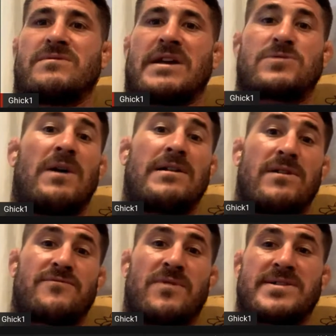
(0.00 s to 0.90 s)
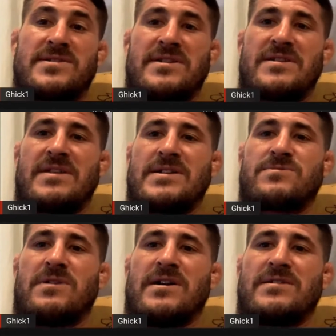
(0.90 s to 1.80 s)
That's why I loved wrestling, and
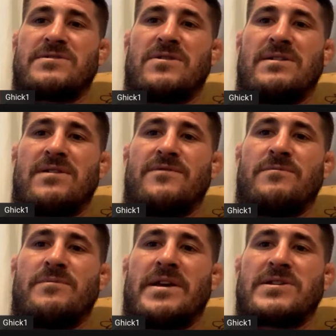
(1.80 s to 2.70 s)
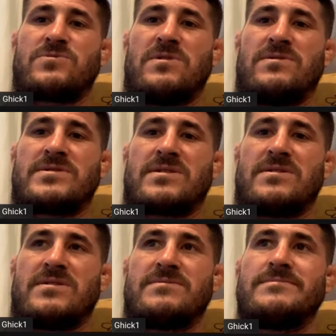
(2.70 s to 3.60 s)
that's why I love MMA as well.
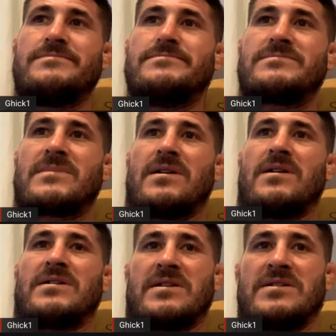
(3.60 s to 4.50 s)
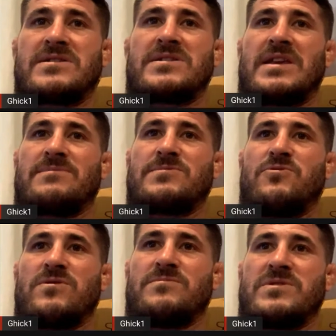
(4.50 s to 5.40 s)
It is a team
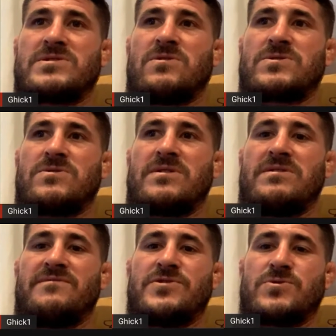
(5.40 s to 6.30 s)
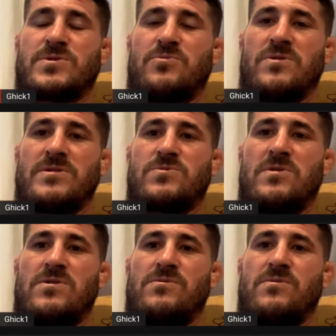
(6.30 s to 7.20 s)
sport, but it's also an individual sport as
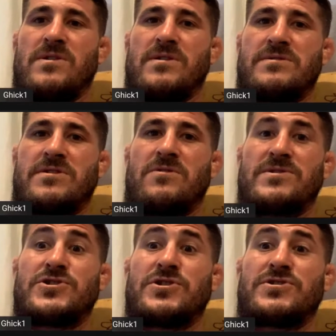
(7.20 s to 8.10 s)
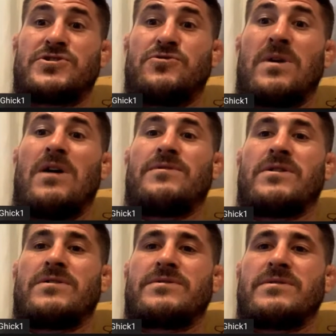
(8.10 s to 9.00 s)
well, where it's just you out
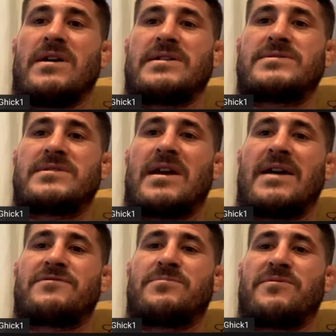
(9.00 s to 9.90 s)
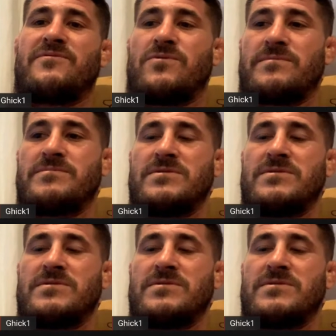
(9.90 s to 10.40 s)
there under the lights that have to perform.